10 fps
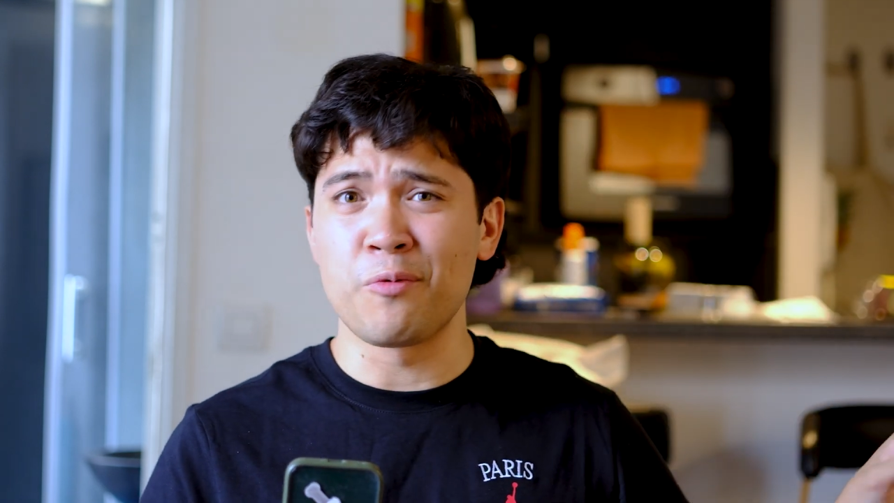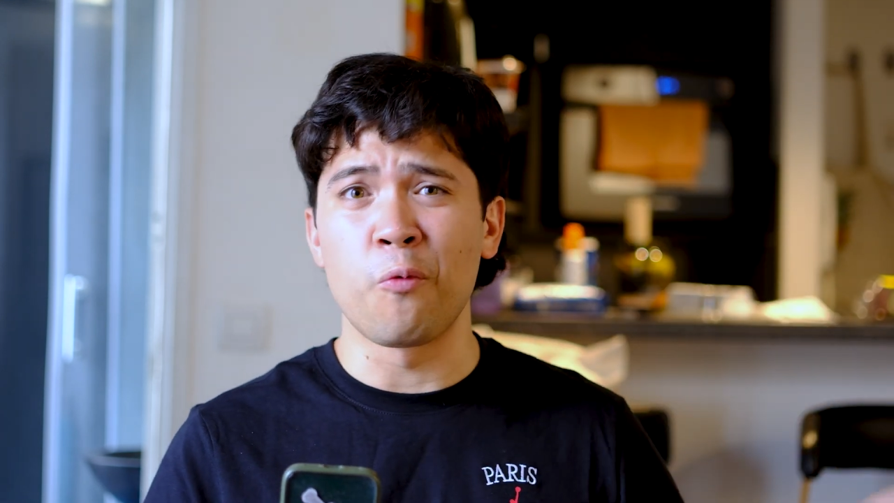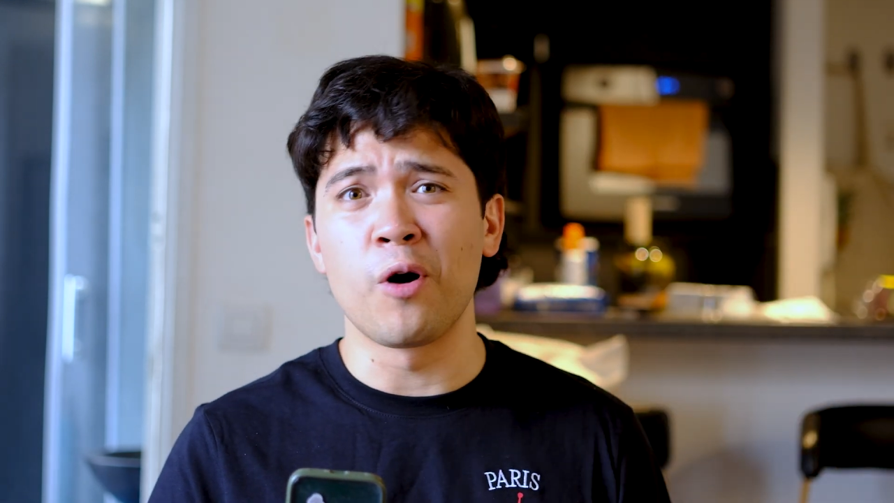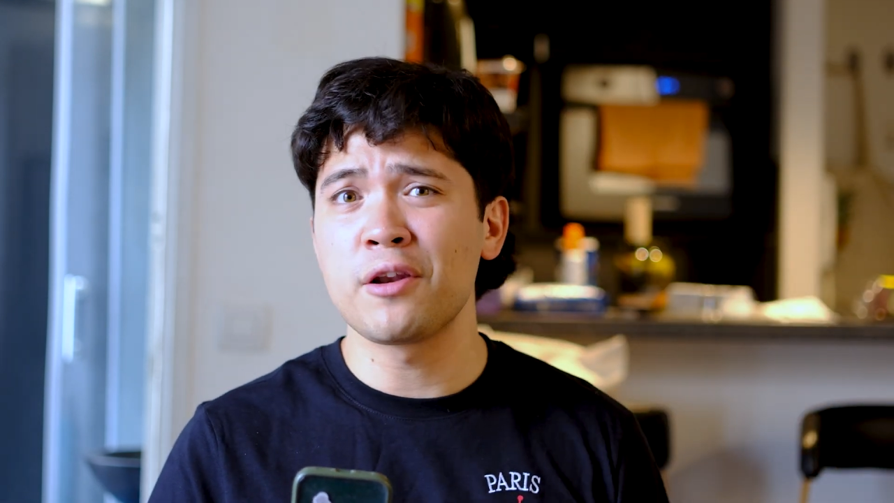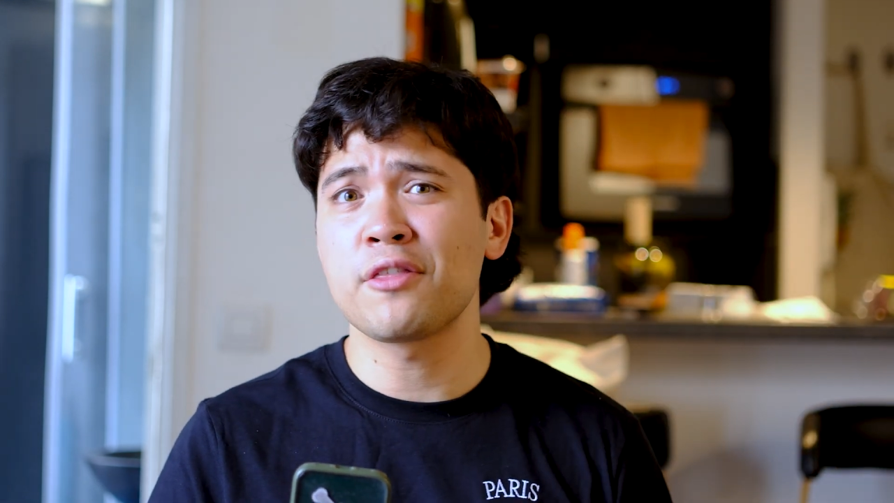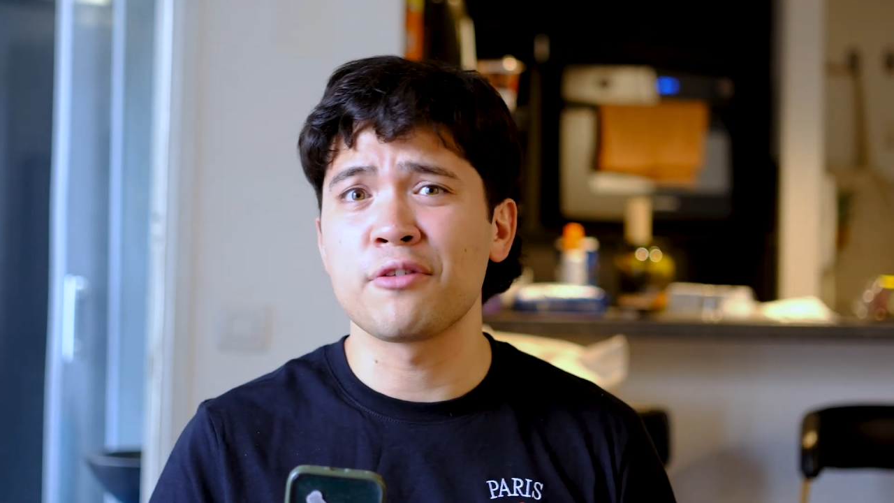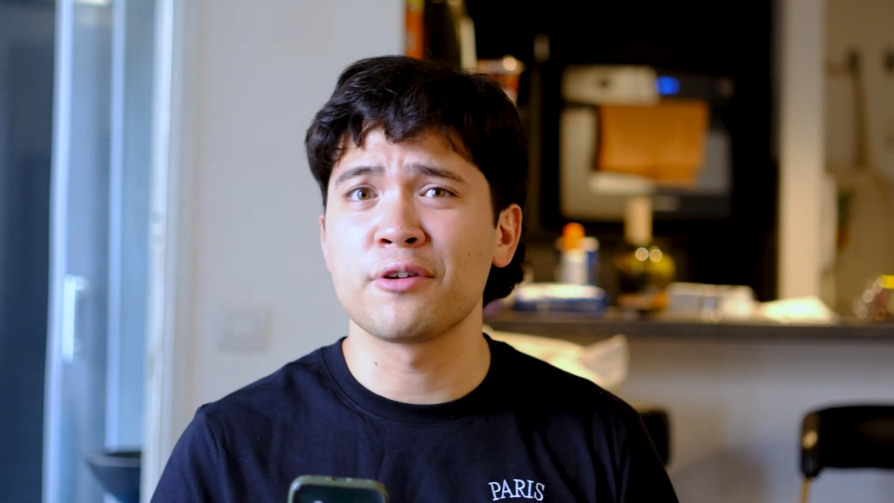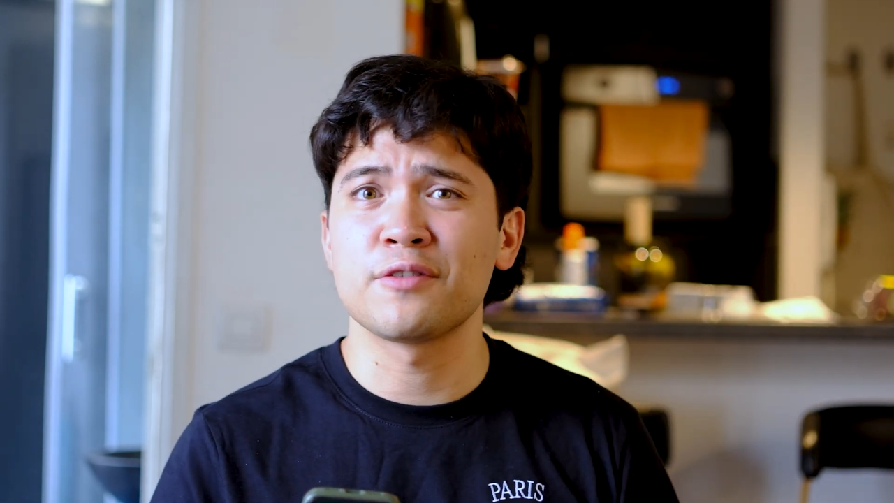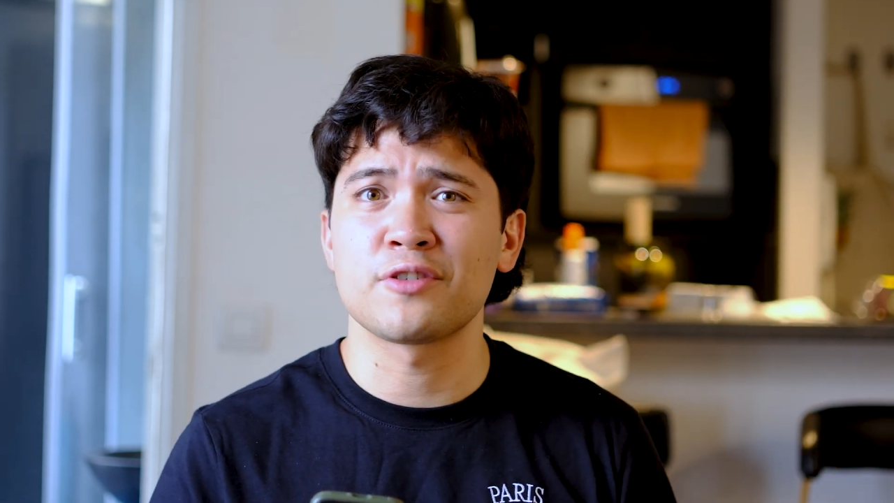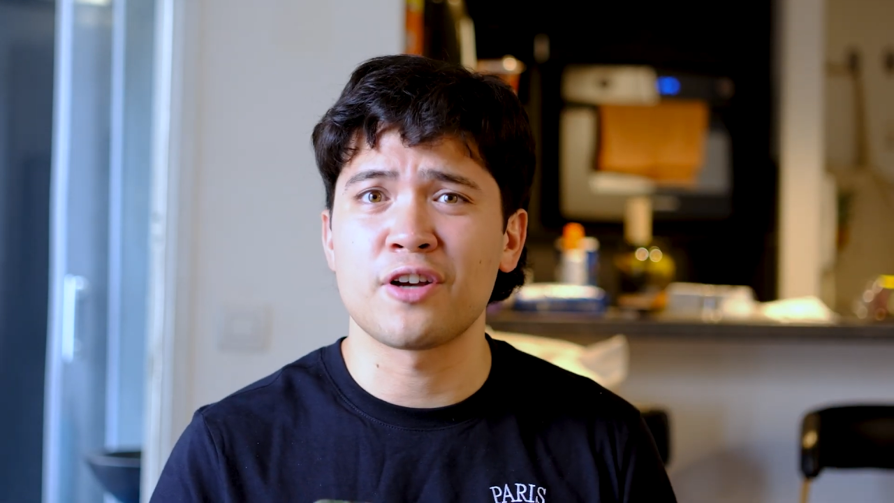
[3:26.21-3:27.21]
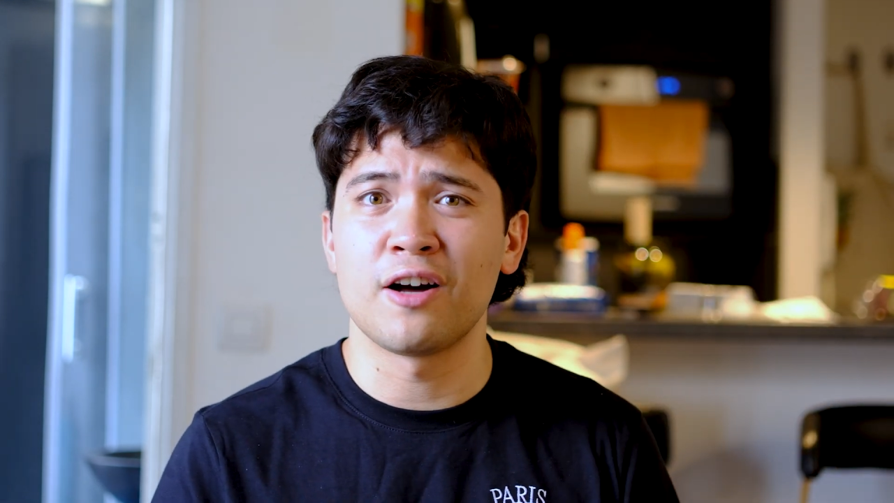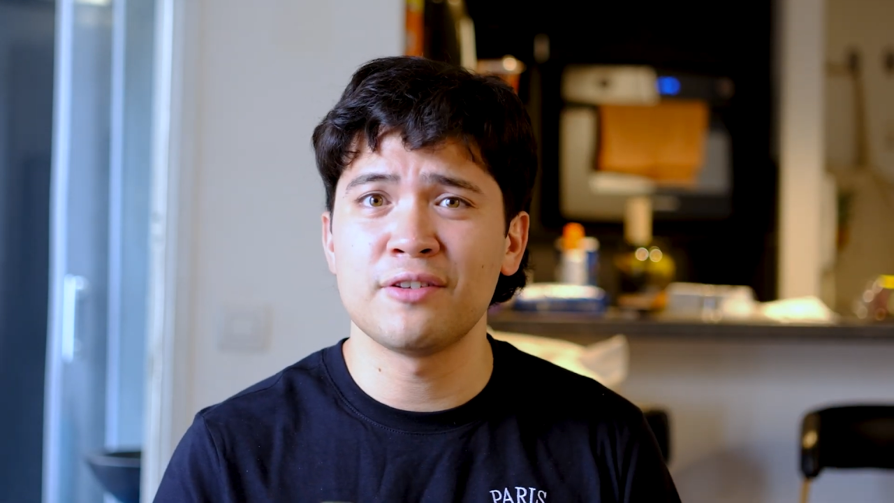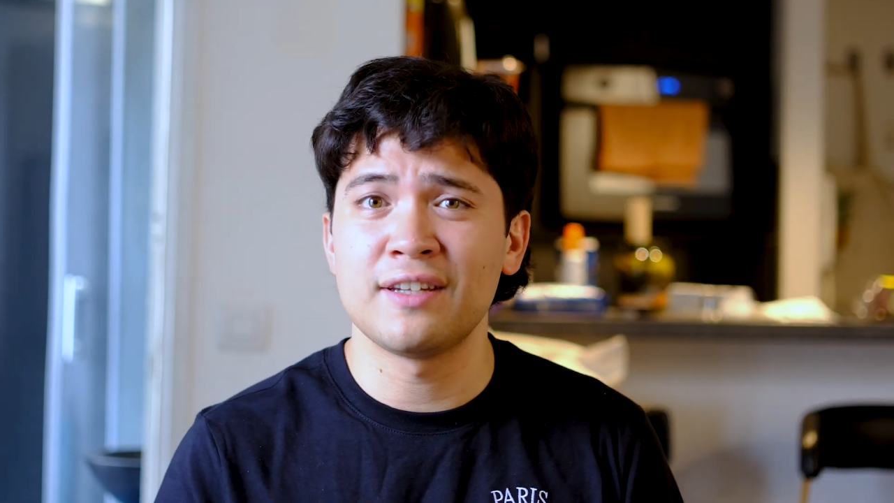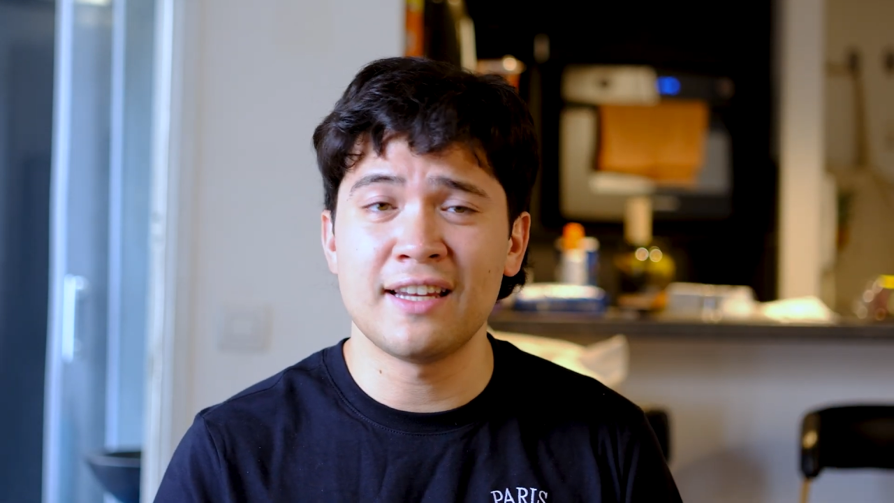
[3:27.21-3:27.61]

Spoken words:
1/3 of Scotland,